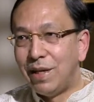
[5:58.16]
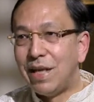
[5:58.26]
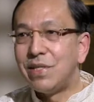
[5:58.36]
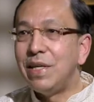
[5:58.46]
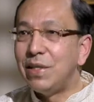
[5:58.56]

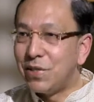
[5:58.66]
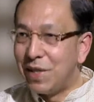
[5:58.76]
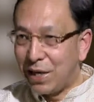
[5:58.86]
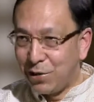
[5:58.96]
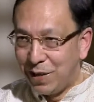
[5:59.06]
as its
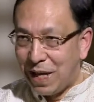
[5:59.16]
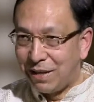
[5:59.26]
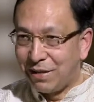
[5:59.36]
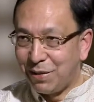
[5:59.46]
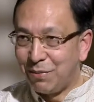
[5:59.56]
national
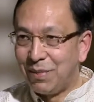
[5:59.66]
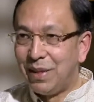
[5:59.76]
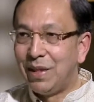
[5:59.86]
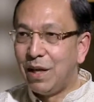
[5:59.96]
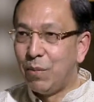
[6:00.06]
anthem,
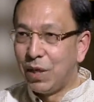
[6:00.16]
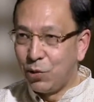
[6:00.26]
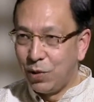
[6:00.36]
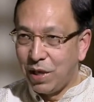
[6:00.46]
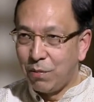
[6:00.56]
Amar
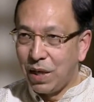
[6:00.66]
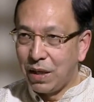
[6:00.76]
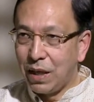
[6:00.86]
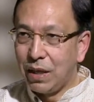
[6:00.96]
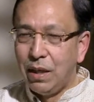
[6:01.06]
Shonar
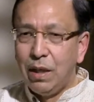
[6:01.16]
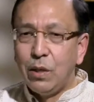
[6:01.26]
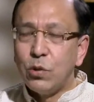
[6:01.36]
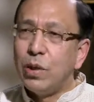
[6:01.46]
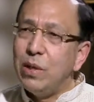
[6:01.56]
Bangla.
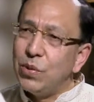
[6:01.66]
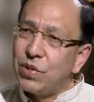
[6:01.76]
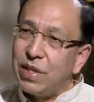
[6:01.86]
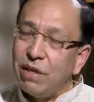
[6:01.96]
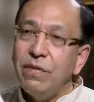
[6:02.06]
So he
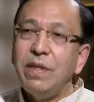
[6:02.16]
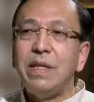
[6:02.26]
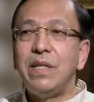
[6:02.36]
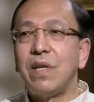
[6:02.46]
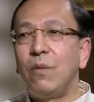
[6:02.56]
was
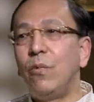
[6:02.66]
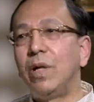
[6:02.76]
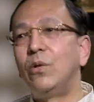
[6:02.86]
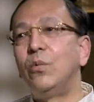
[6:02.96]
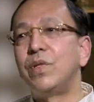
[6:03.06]
definitely
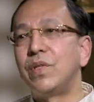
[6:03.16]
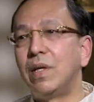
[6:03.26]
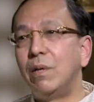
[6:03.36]
someone who was a